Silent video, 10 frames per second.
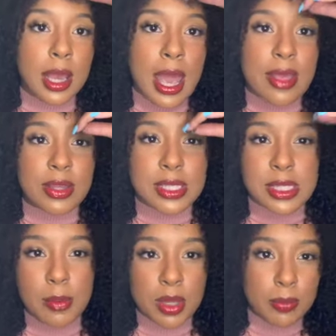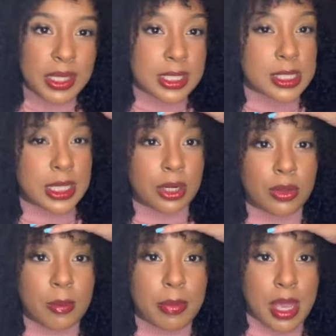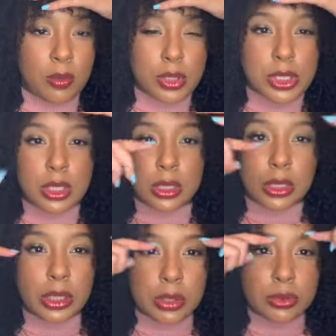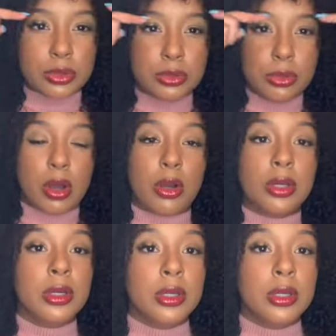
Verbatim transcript: and then some of the pieces here on the bang were just a little too long